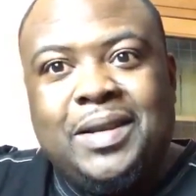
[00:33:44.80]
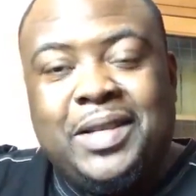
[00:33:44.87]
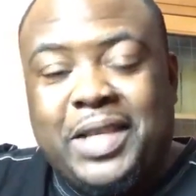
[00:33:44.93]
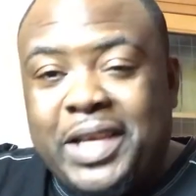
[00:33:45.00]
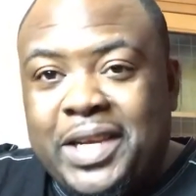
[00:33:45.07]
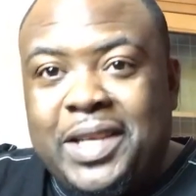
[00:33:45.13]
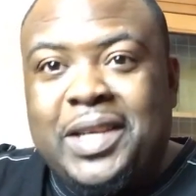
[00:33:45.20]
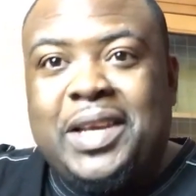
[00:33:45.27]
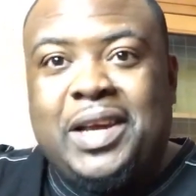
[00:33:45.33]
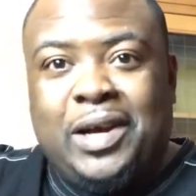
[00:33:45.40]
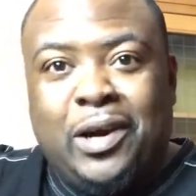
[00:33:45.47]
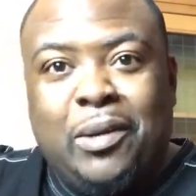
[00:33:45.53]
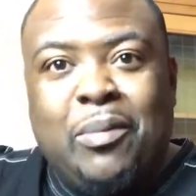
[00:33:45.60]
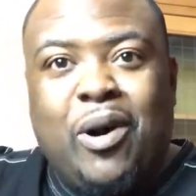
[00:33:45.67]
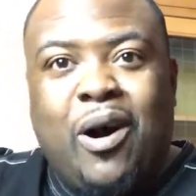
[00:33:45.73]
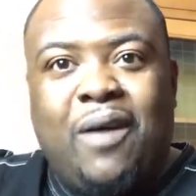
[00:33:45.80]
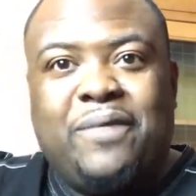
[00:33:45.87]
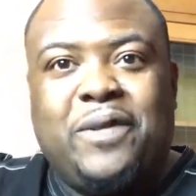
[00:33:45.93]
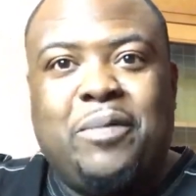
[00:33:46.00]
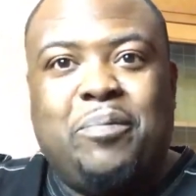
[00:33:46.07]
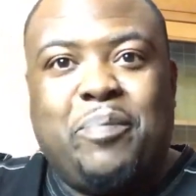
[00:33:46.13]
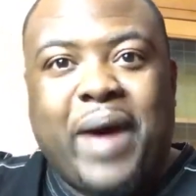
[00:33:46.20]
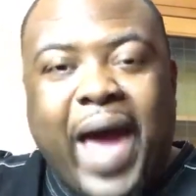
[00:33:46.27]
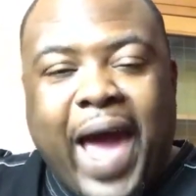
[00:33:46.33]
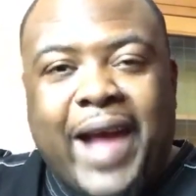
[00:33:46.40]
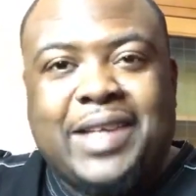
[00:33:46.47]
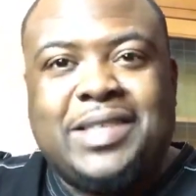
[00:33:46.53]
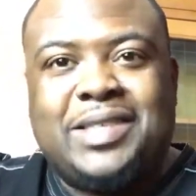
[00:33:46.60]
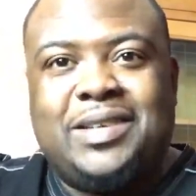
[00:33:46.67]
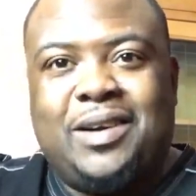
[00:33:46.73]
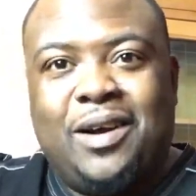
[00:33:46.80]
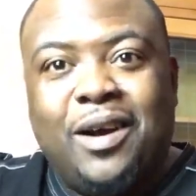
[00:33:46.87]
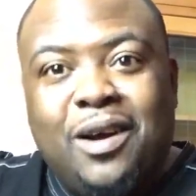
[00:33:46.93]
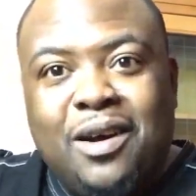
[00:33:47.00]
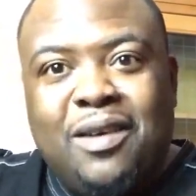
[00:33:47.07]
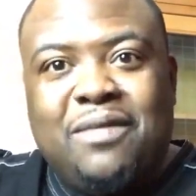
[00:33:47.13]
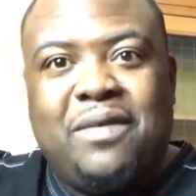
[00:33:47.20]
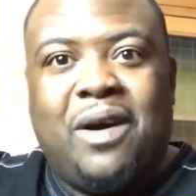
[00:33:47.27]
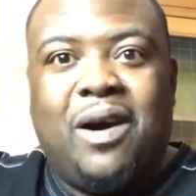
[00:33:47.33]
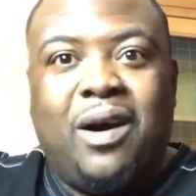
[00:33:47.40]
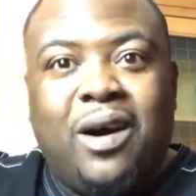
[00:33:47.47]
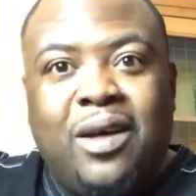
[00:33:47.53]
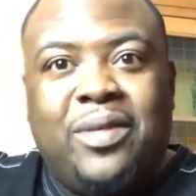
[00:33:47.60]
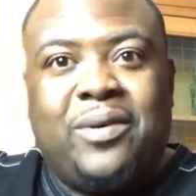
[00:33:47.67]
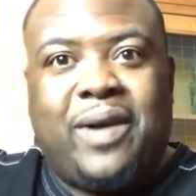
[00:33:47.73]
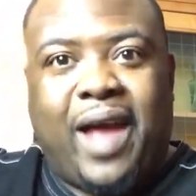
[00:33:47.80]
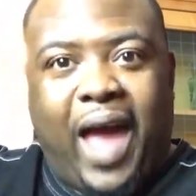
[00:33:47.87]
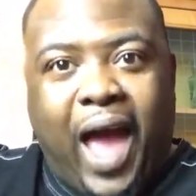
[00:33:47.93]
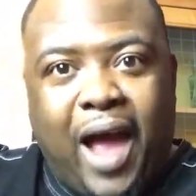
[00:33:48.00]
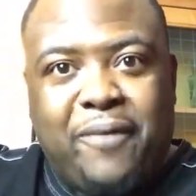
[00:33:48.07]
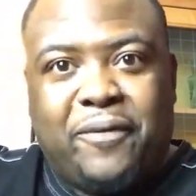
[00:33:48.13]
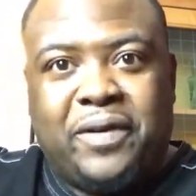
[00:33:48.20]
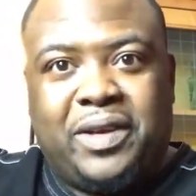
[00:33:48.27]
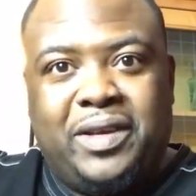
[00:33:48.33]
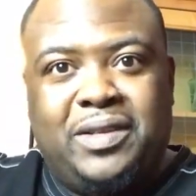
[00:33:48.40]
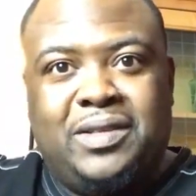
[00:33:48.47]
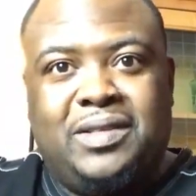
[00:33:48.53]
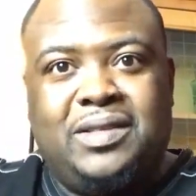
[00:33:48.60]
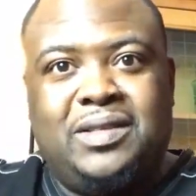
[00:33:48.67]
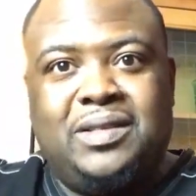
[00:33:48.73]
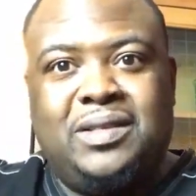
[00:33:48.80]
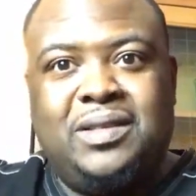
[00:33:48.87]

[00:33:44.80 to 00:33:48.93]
didn't come off the backs of other Africans?